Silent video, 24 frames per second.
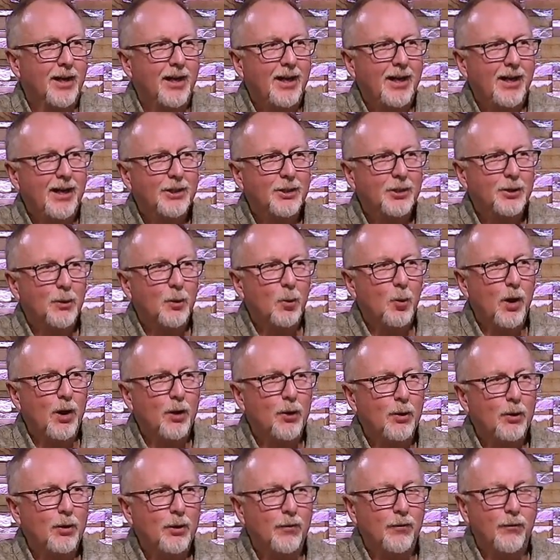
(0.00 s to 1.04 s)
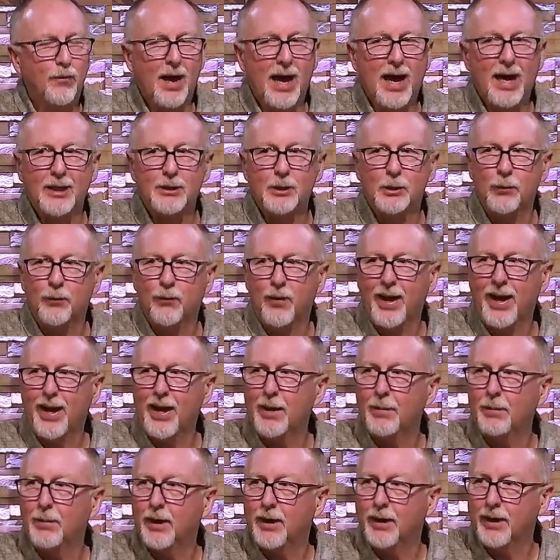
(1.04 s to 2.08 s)
He's the one who defines
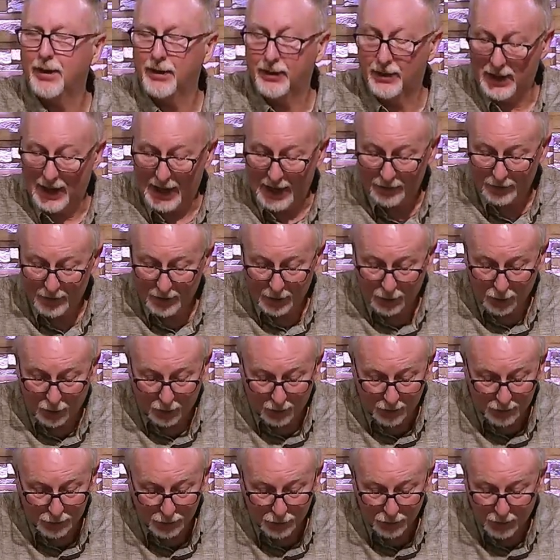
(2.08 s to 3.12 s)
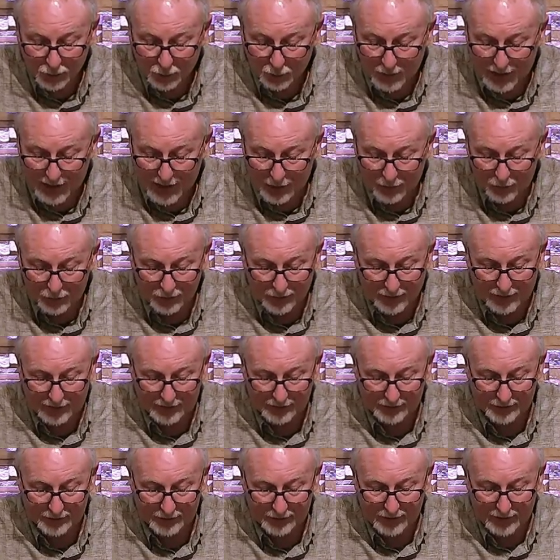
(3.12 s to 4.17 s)
family, not the culture around
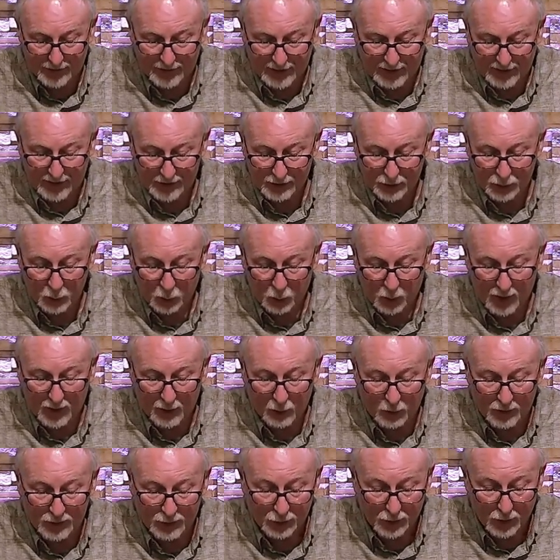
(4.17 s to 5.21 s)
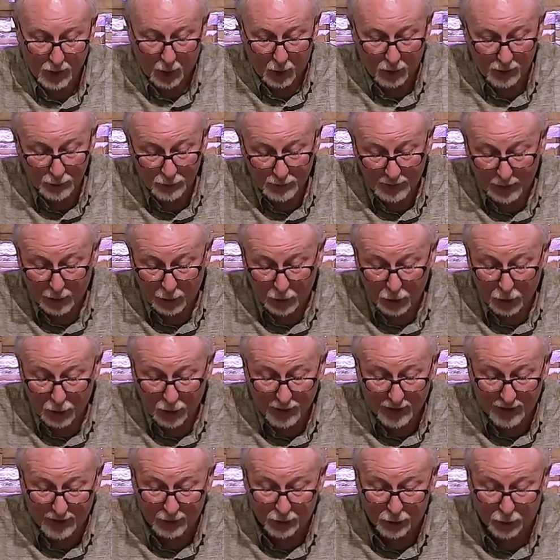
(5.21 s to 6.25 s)
us. He's the one we should always be
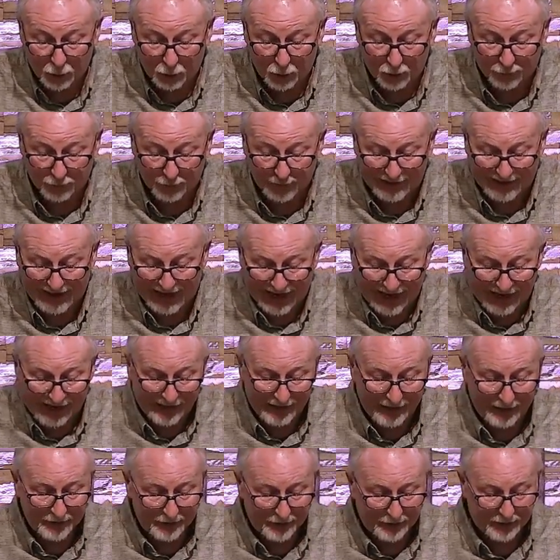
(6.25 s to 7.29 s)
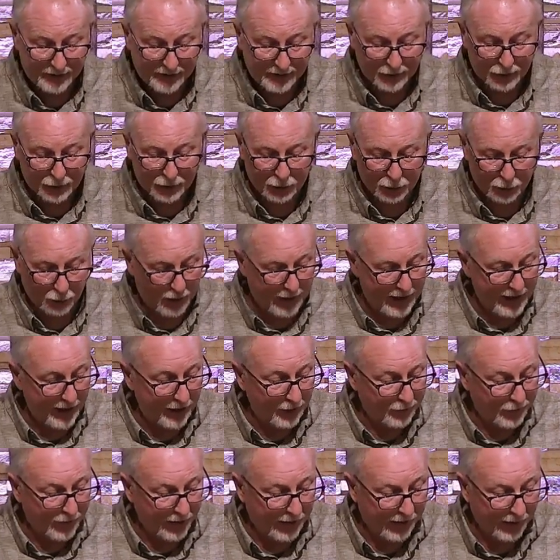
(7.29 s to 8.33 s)
looking to for guidance and
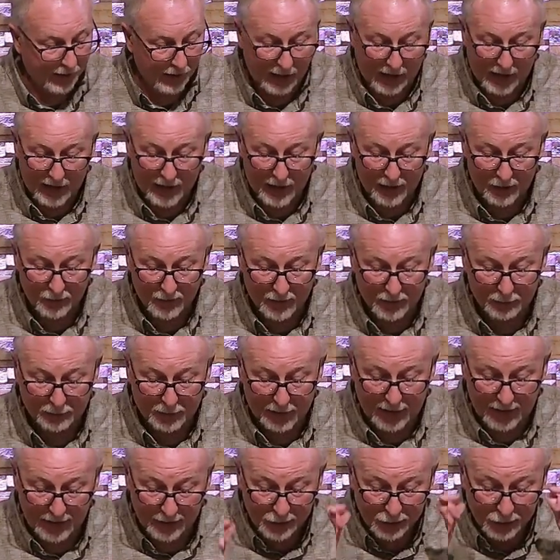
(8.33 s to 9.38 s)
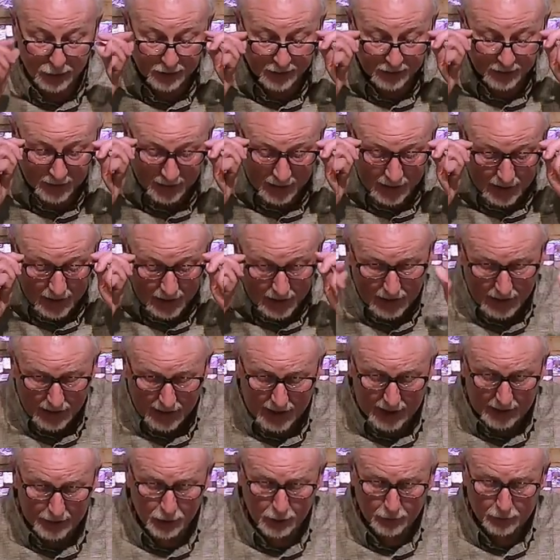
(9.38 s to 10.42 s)
strength and love and patience
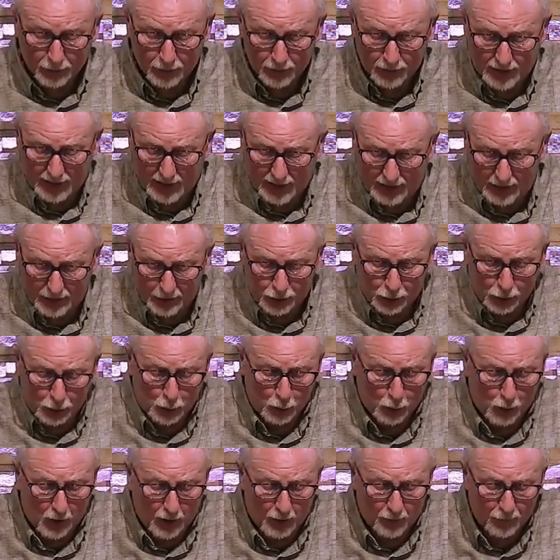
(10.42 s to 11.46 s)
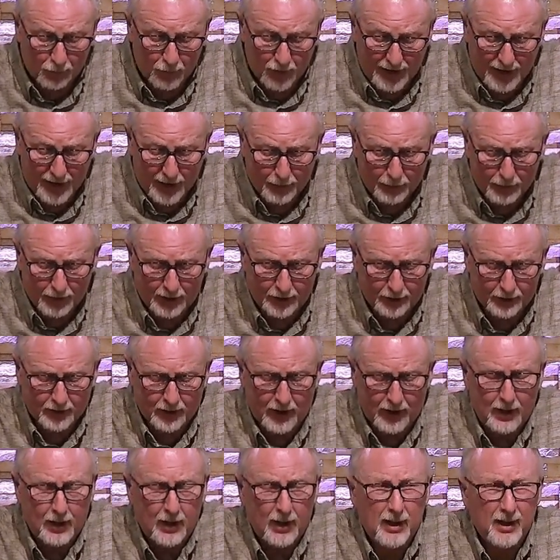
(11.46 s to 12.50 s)
as it pertains to our families.
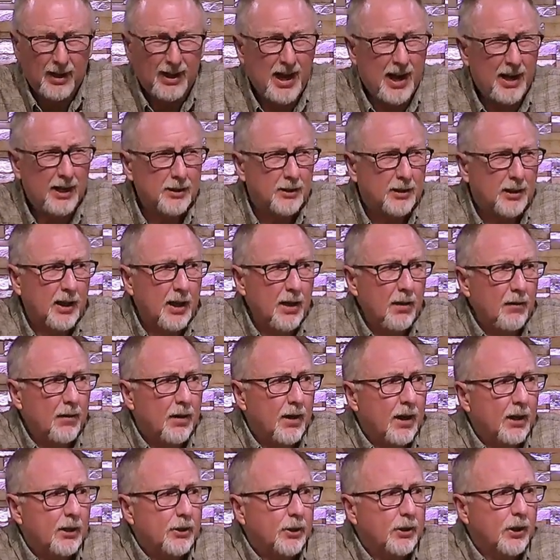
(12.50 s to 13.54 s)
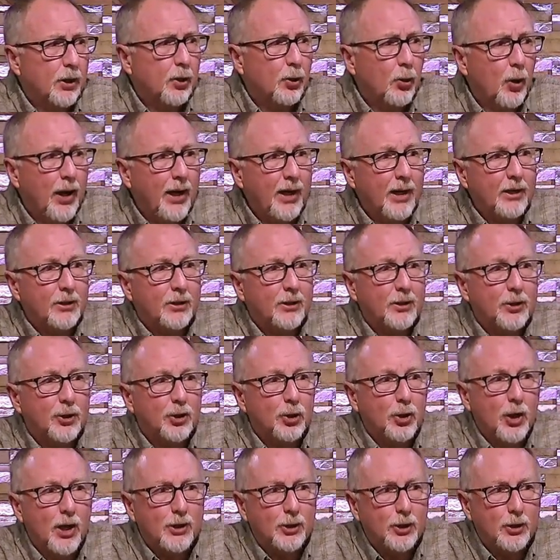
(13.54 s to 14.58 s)
God has given us the greatest
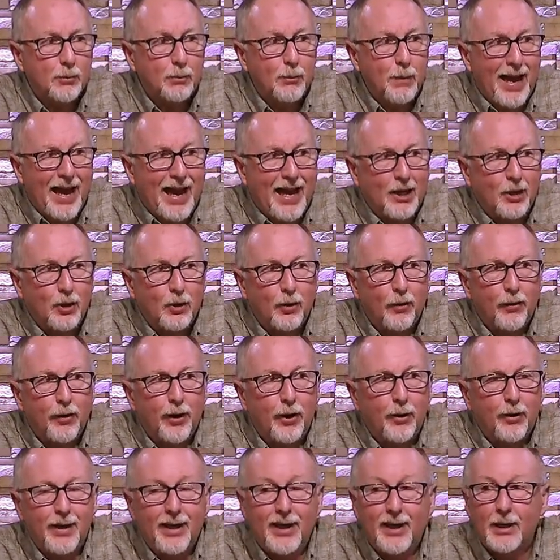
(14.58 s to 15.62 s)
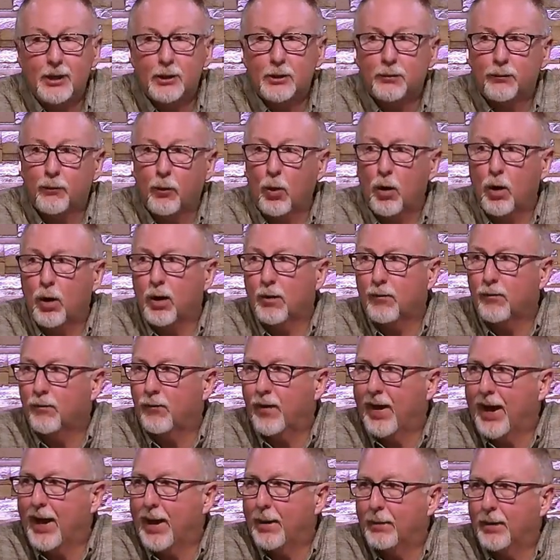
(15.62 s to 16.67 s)
instruction manual there is for
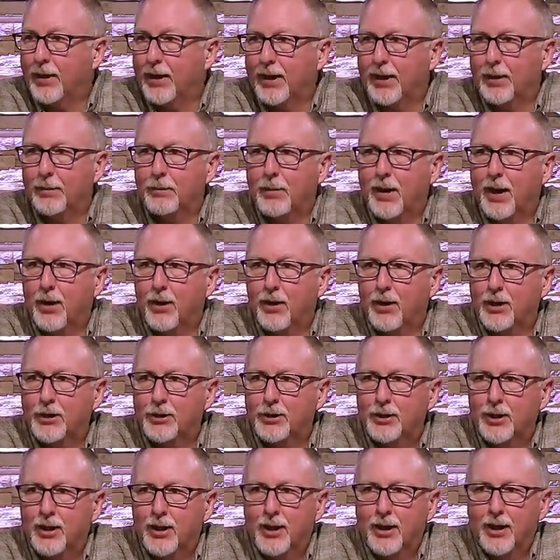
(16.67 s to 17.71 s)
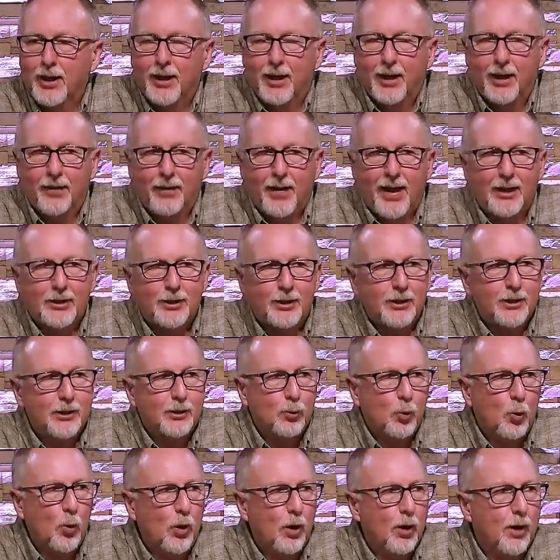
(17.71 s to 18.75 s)
family and marriage, and that's His
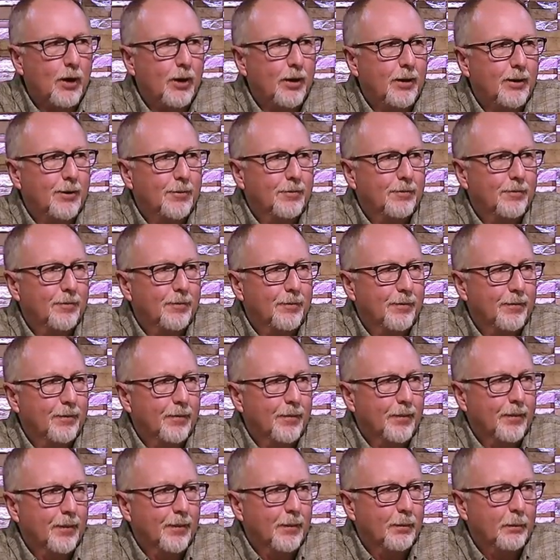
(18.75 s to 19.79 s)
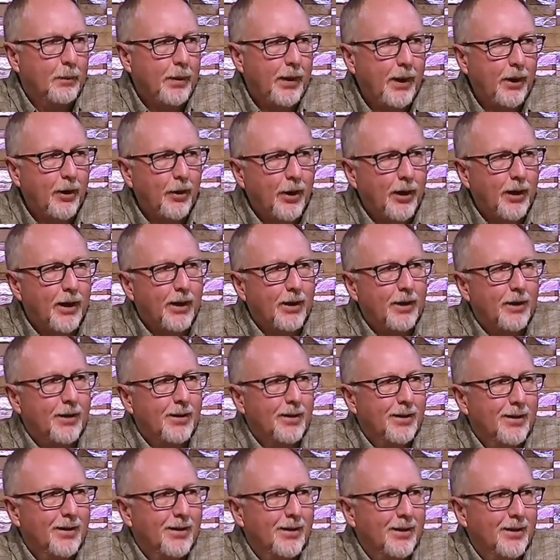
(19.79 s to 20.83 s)
Word. Period.
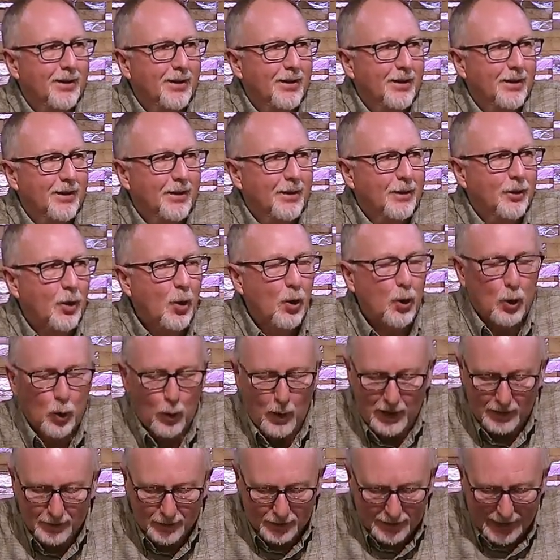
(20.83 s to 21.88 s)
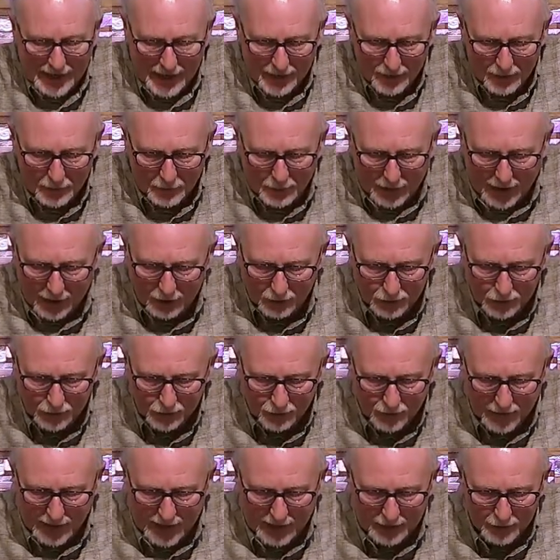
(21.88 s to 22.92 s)
Don't go outside the bounds of
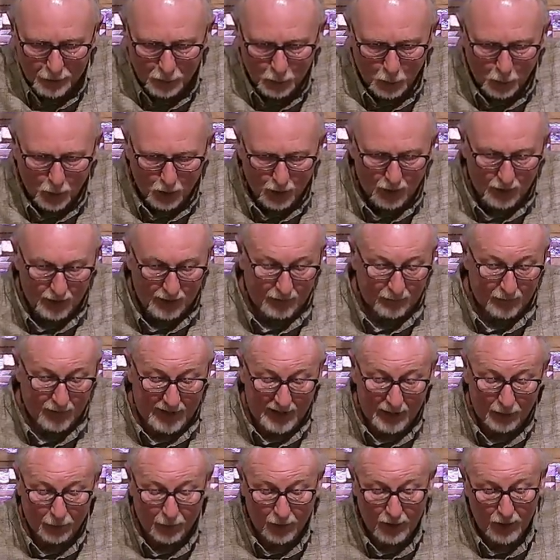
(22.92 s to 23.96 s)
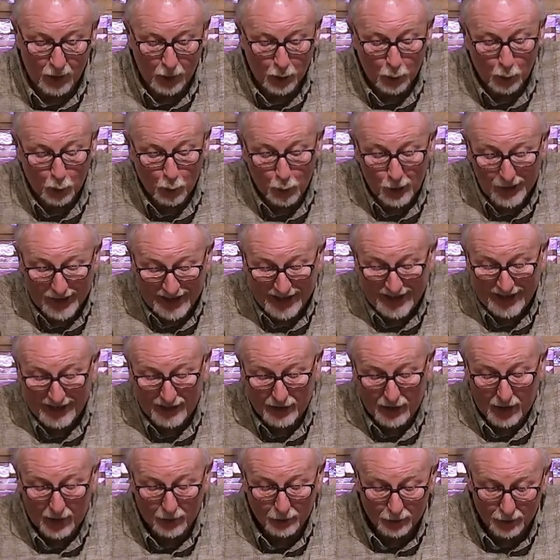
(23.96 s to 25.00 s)
God's Word. If anything you read
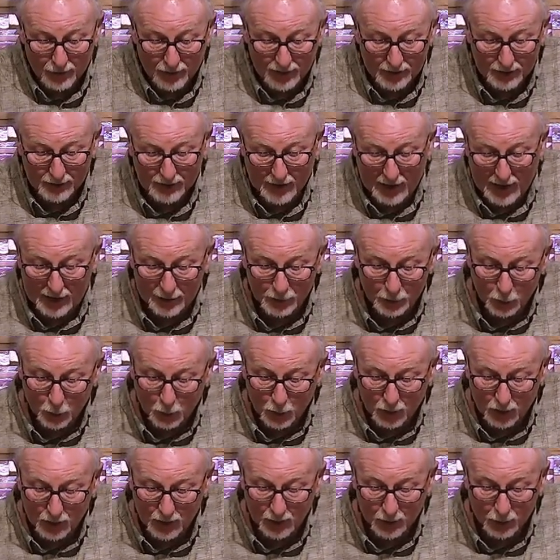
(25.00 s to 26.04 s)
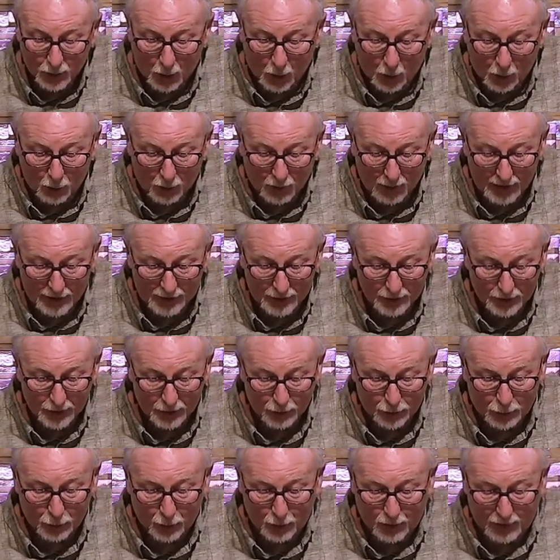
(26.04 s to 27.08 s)
contradicts God's Word, don't listen
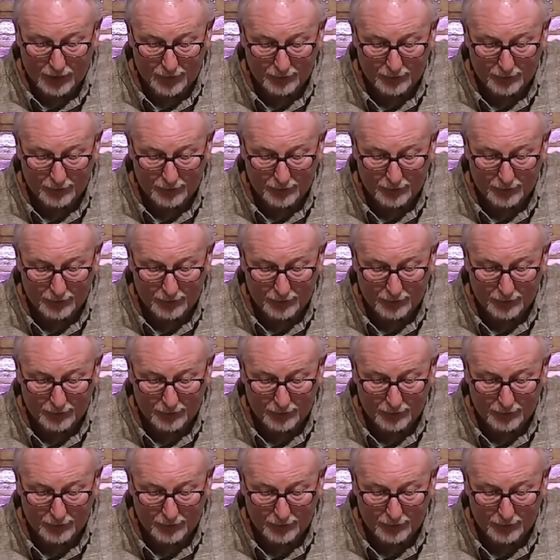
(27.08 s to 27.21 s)
to it.